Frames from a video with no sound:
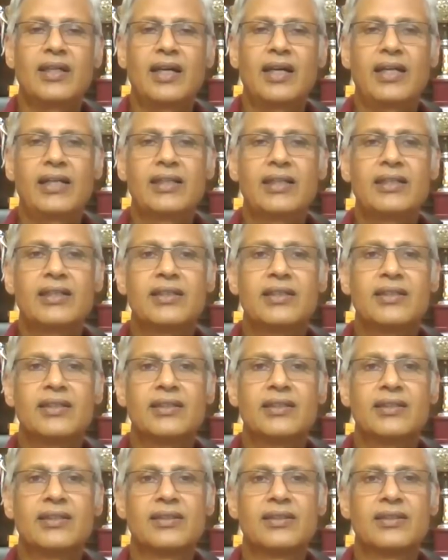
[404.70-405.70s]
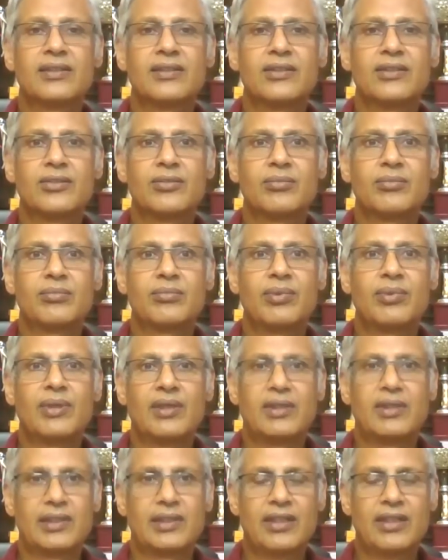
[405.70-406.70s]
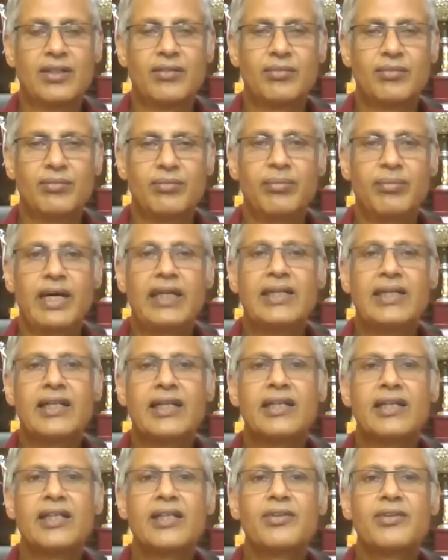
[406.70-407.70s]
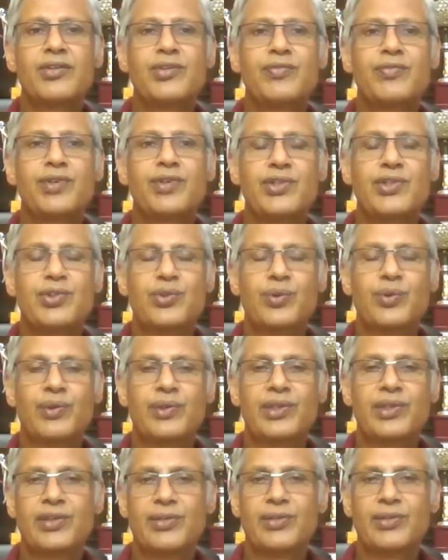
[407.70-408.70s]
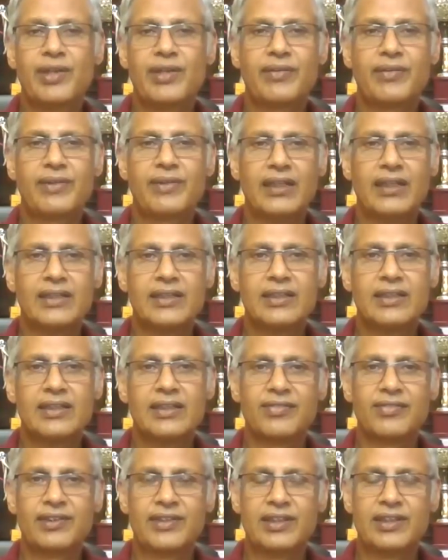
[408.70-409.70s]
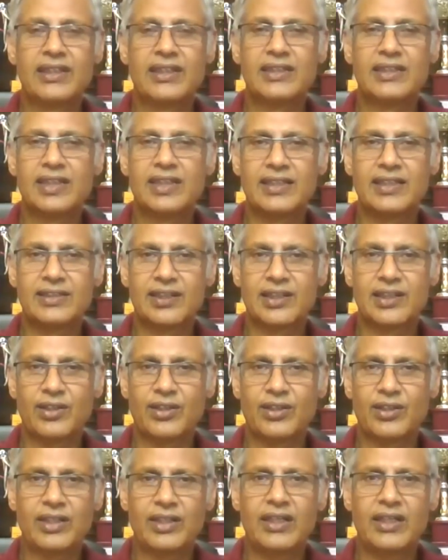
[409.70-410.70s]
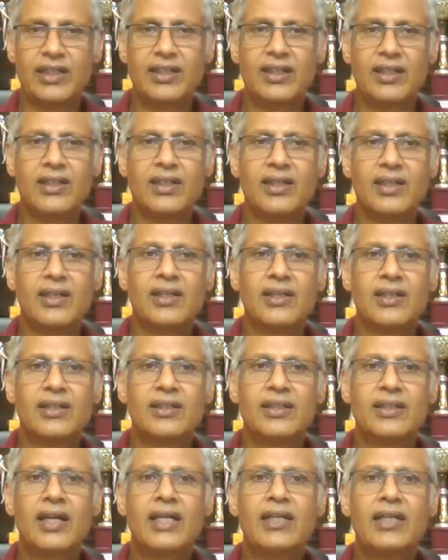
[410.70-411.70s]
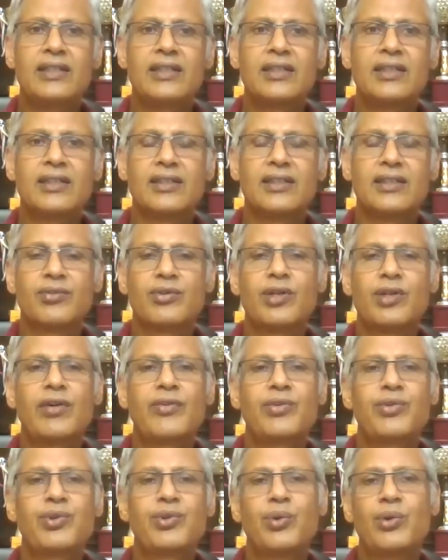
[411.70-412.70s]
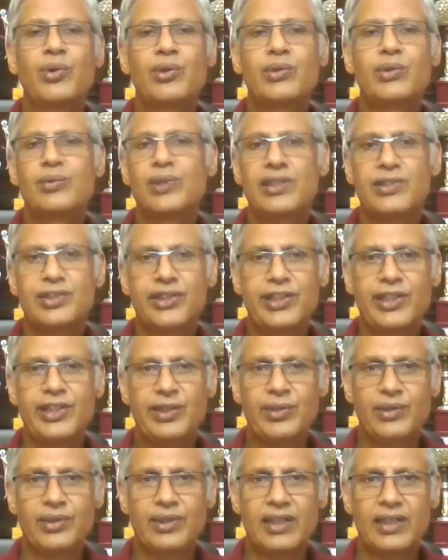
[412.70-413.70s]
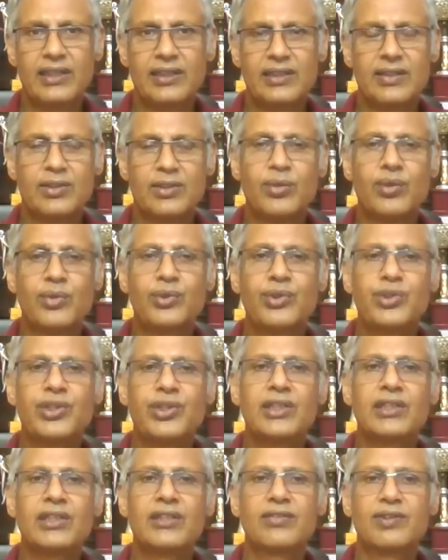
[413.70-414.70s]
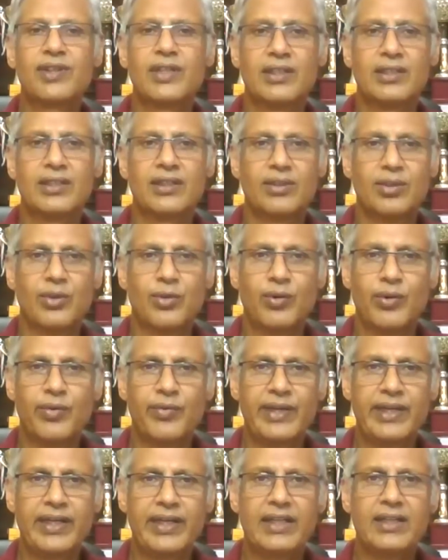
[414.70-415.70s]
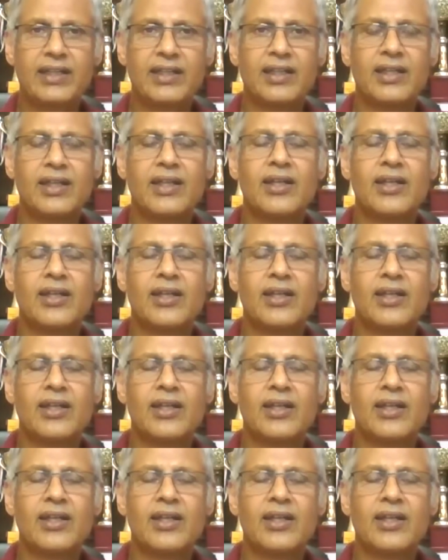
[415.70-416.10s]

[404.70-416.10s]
and the manner in which she would have done the physical things and all that, that would have shown to the GTO that though she is overweight,